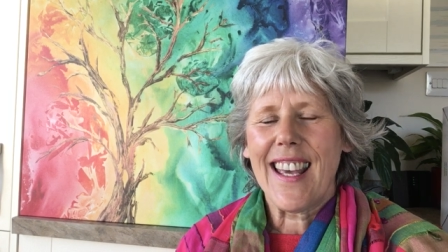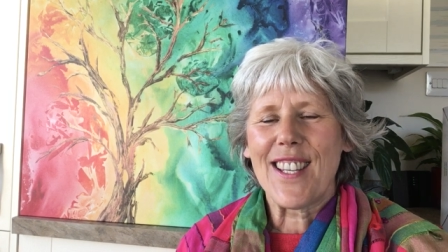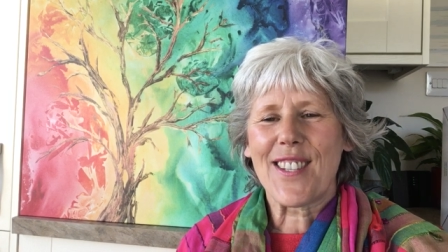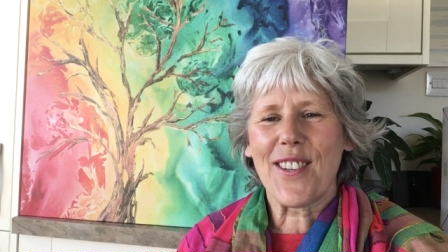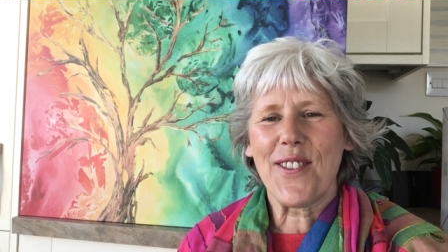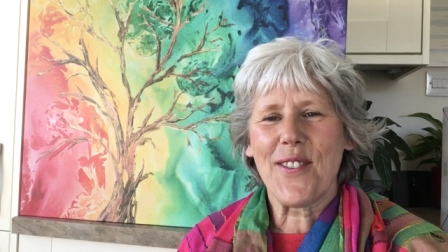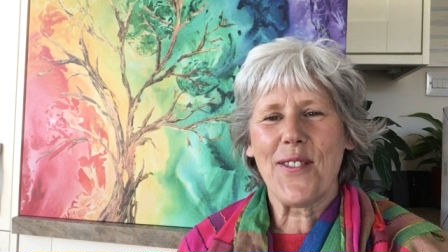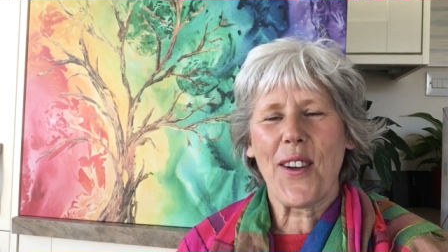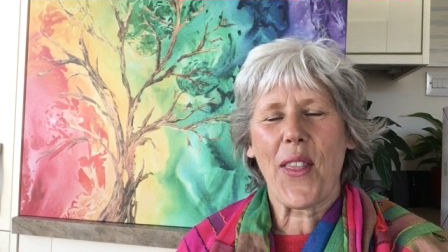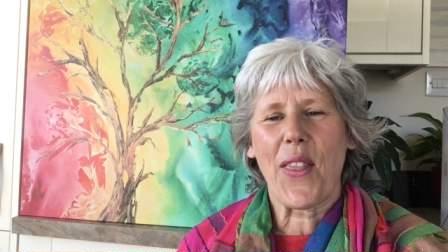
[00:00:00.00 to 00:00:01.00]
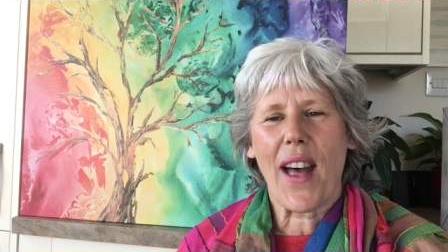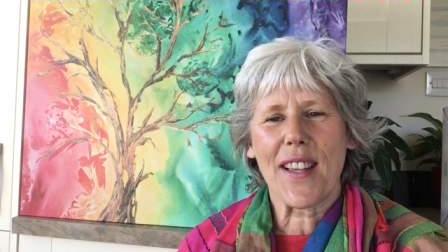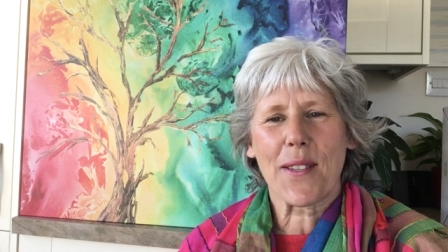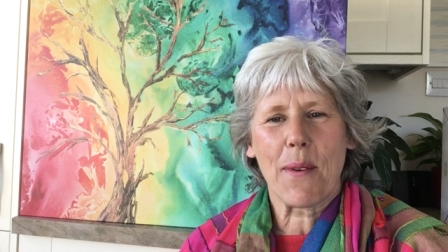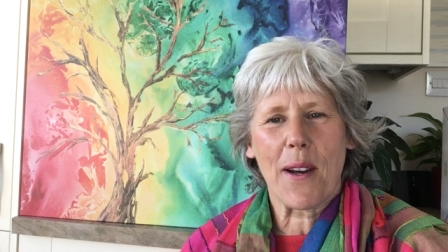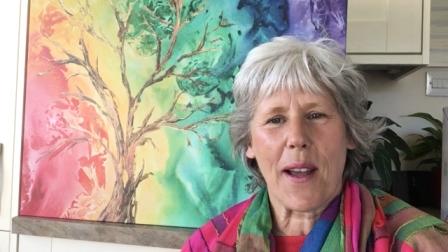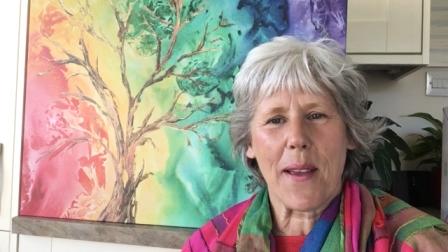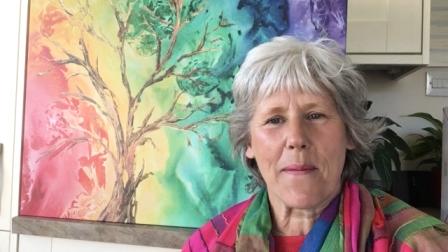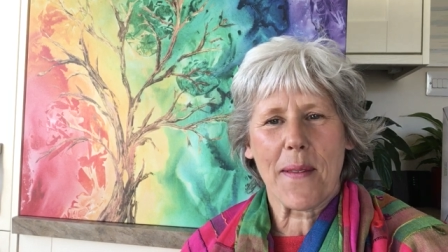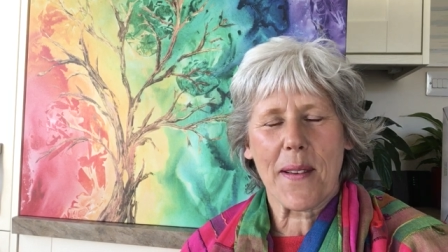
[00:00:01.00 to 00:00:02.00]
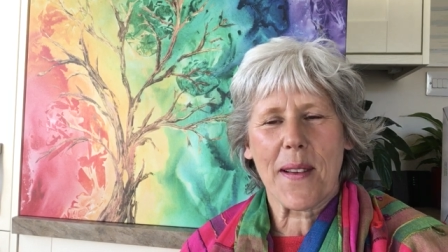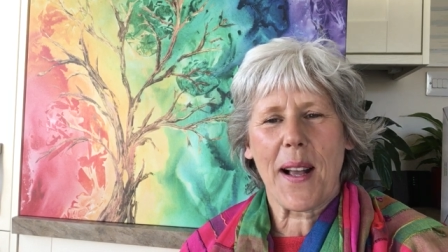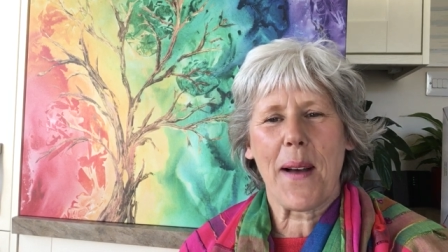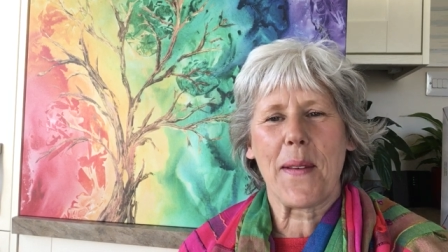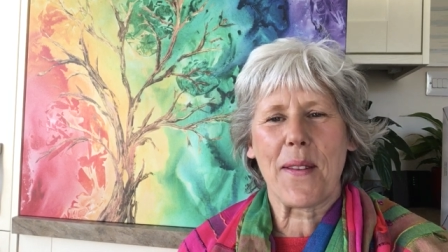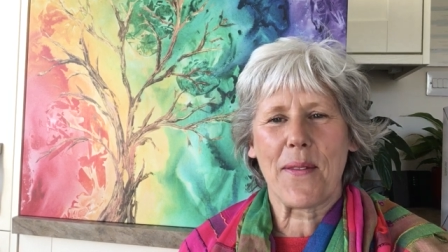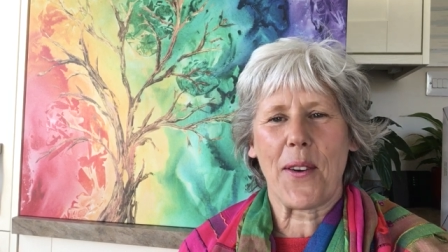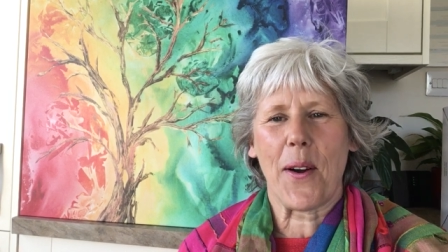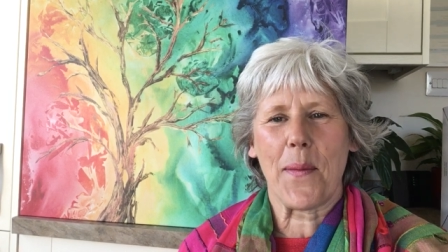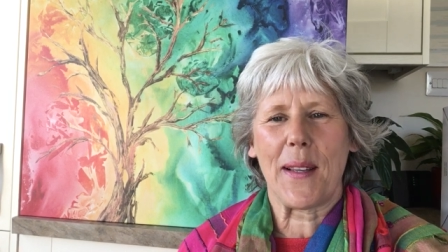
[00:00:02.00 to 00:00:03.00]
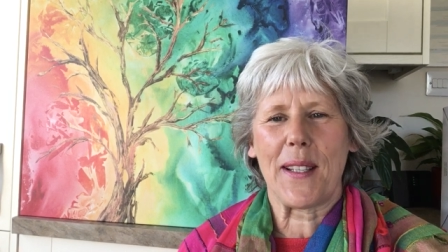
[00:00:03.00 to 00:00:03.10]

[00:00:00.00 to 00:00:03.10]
So that's where I'm coming from